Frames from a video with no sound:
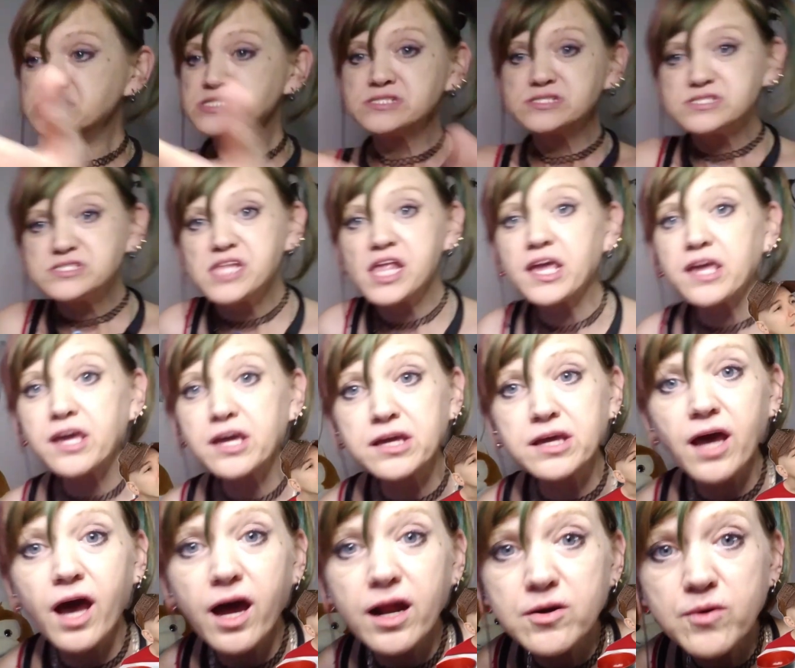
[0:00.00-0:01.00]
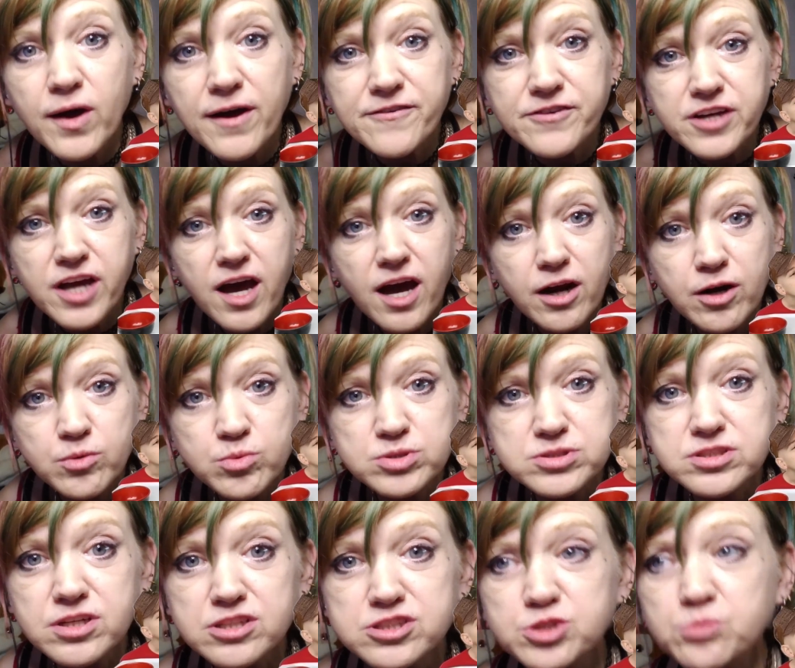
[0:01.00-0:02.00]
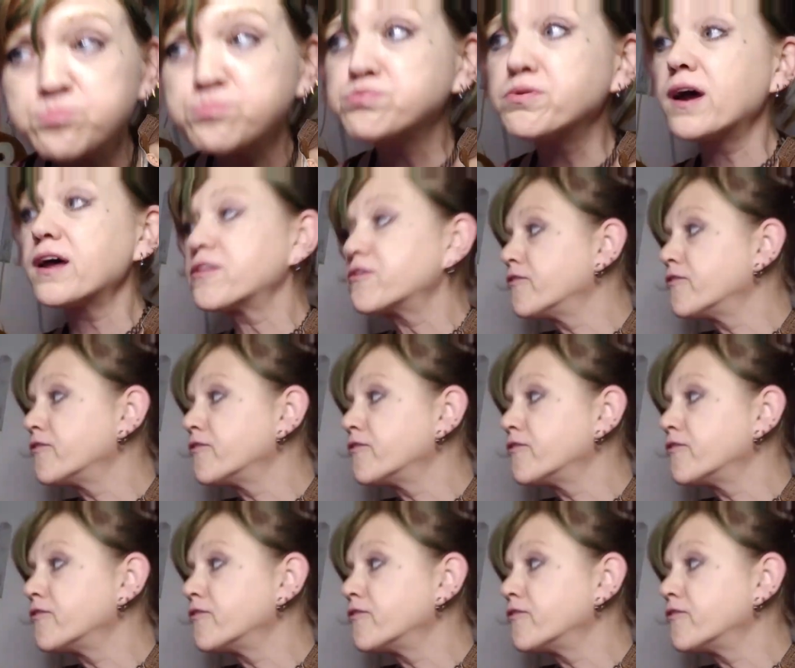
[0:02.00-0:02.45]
Nikocado Avocado was such a breath